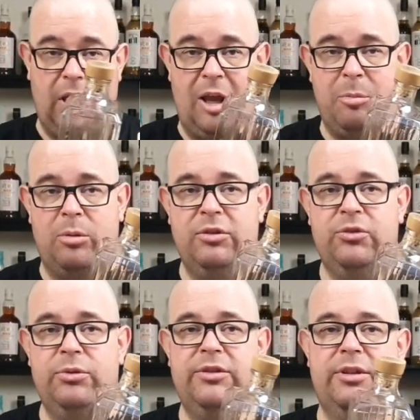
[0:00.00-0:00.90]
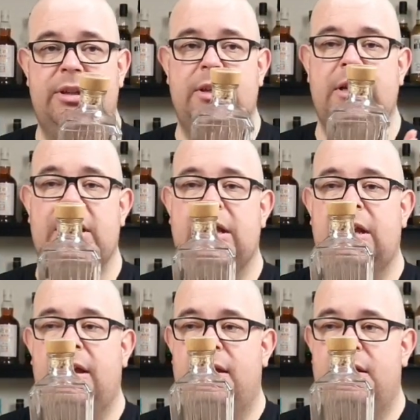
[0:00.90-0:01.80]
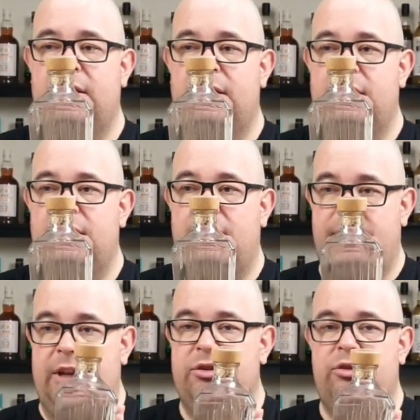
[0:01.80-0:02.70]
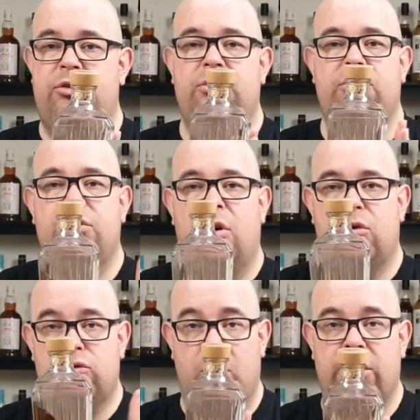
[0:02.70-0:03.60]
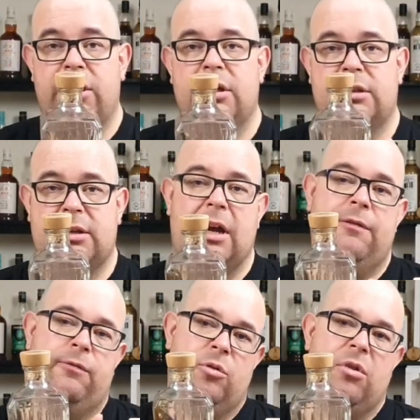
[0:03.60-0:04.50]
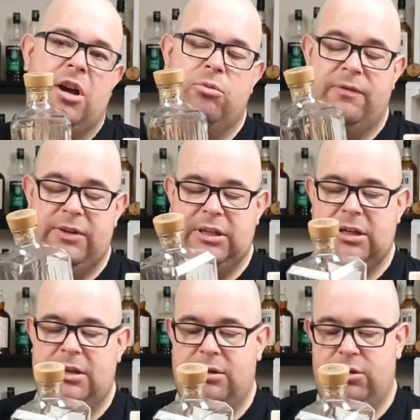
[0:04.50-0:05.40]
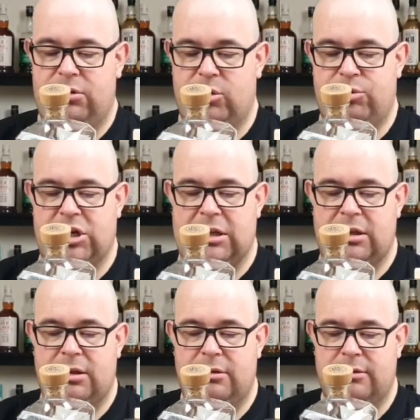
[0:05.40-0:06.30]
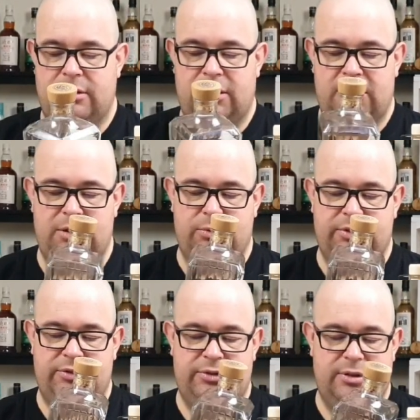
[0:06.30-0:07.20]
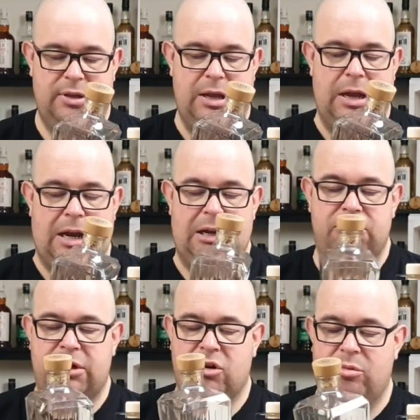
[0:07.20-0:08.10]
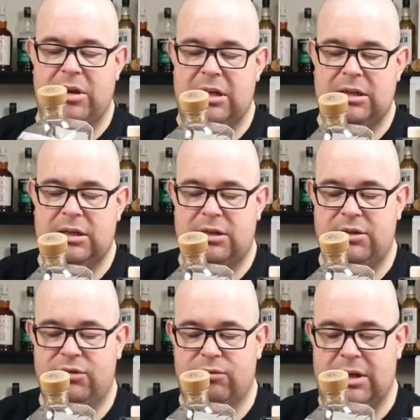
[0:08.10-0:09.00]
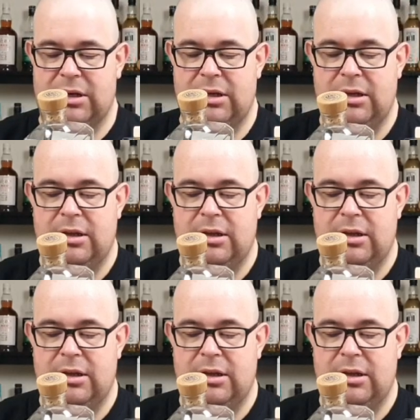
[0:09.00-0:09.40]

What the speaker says: I bought this whiskey thanks to Roy Duff from Aquavite YouTube channel. He was highly recommended this one.